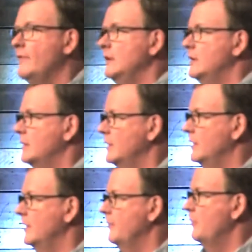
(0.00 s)
it.
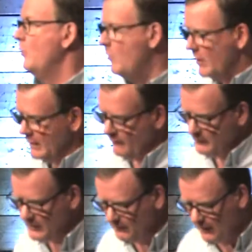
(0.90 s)
But we want to give them
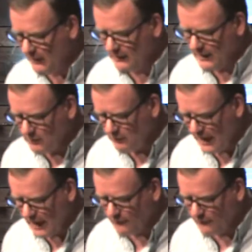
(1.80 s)
something that they don't have.